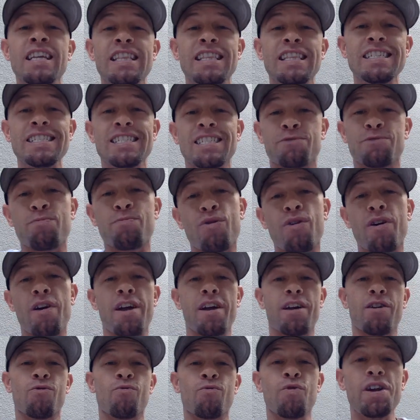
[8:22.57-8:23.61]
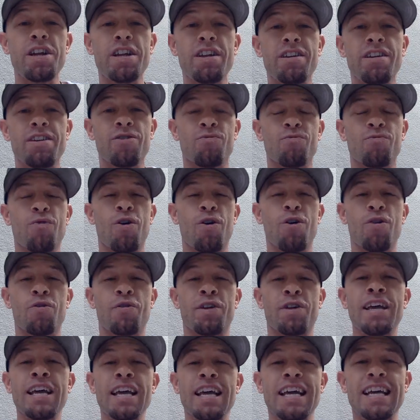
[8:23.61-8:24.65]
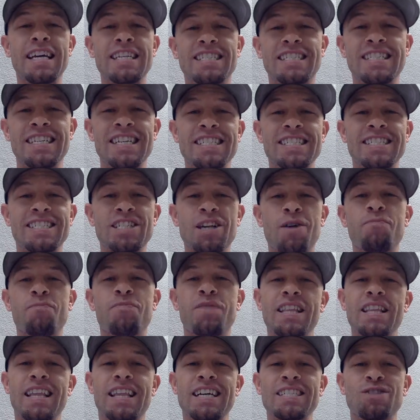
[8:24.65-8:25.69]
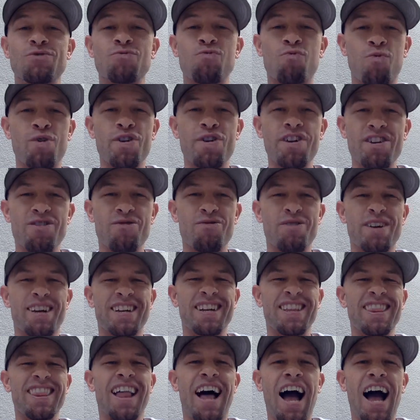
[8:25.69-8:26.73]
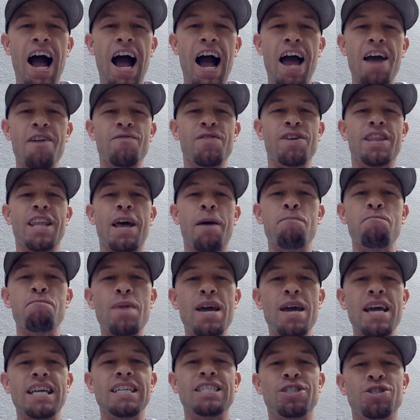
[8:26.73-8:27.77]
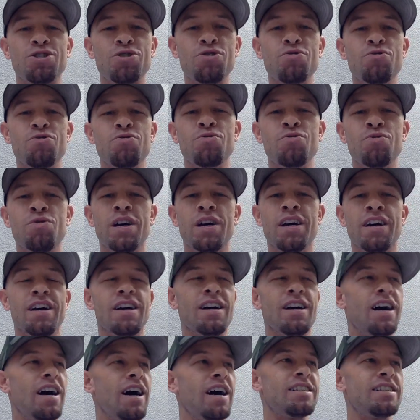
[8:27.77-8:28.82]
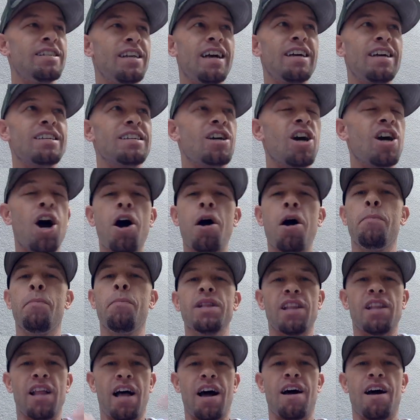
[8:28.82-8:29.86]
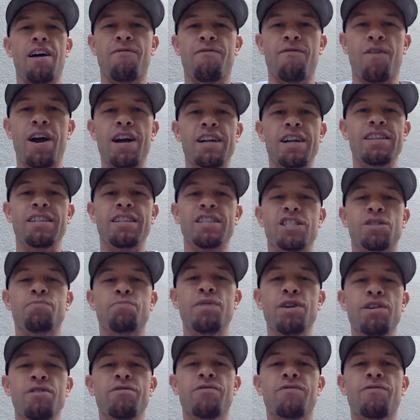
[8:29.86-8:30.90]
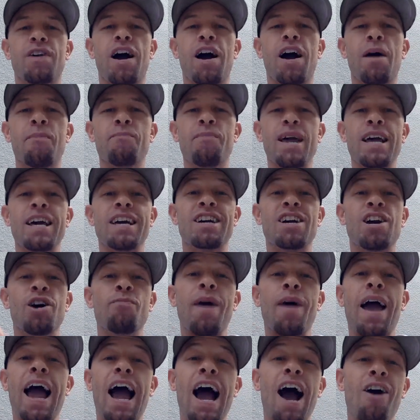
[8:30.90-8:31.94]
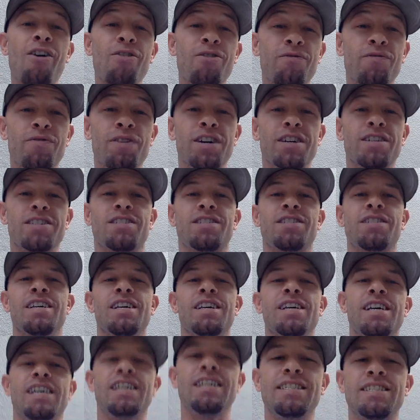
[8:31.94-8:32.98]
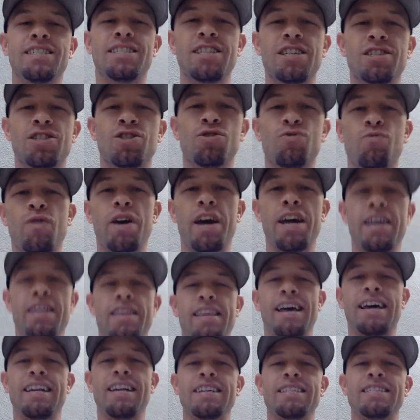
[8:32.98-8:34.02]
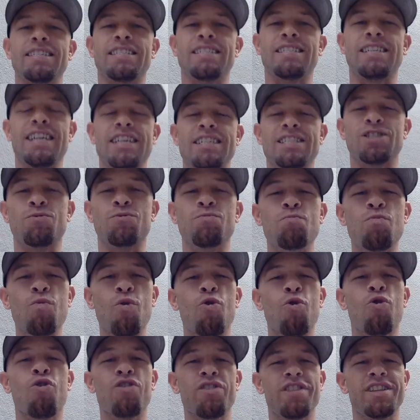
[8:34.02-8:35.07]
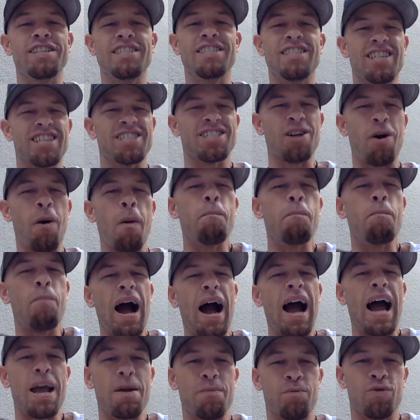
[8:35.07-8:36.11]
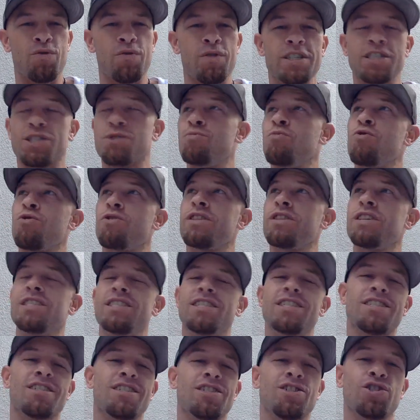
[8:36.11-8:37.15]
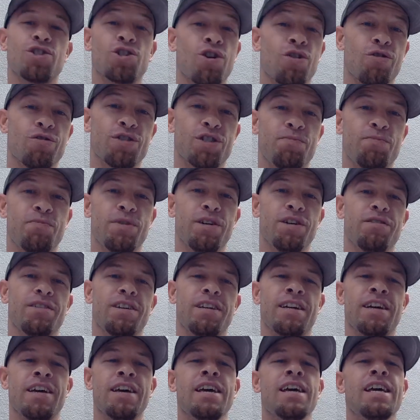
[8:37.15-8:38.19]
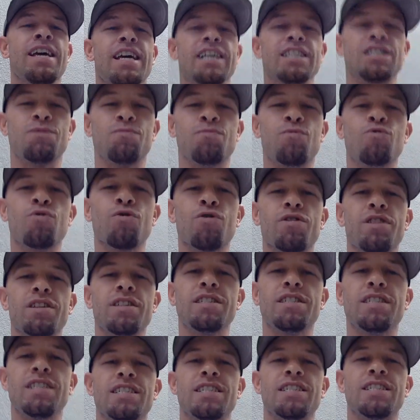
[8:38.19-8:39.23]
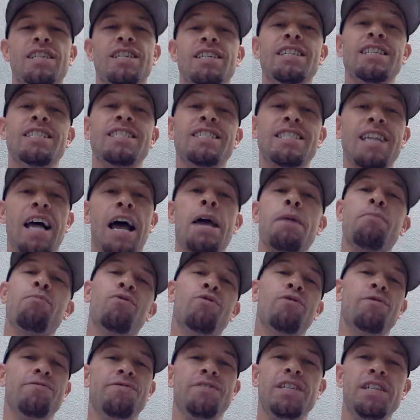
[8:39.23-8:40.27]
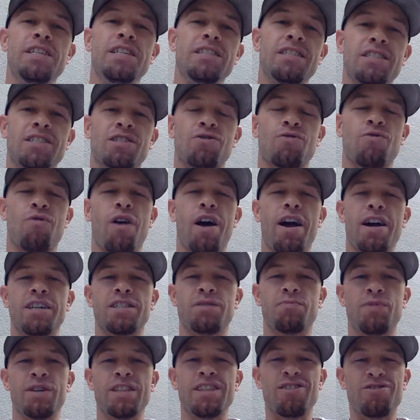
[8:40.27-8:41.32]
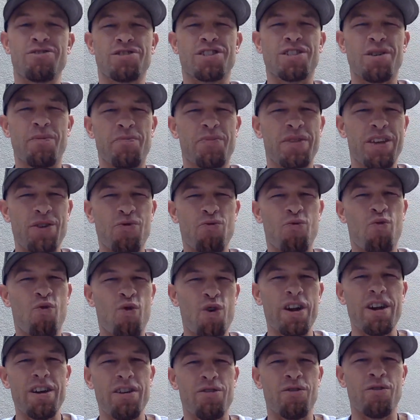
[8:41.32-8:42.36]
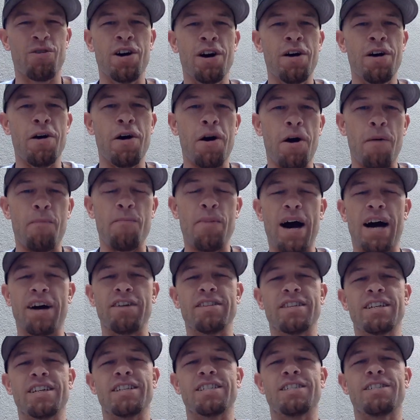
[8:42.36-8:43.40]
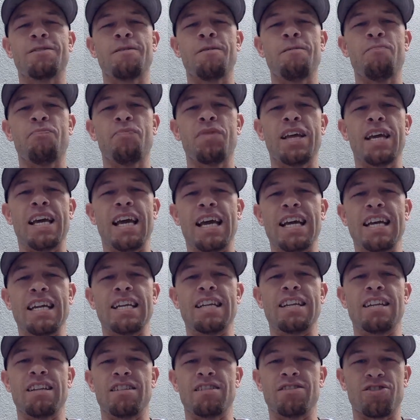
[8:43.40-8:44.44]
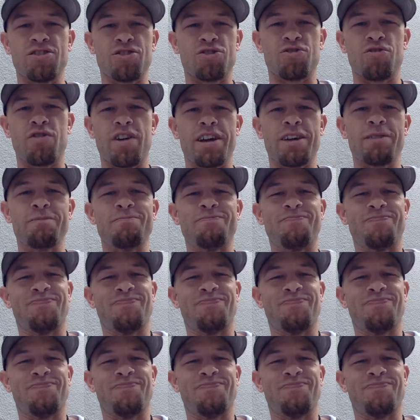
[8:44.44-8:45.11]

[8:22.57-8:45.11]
than just praying or reading your word. It's something that's real and alive and that makes you come alive, right? The Spirit of God, may it come out of us in such a way that it's more than just a Bible. It's more than just a church building. It's more than just a disciple of Jesus Christ. But there's something real about this. And there's a train.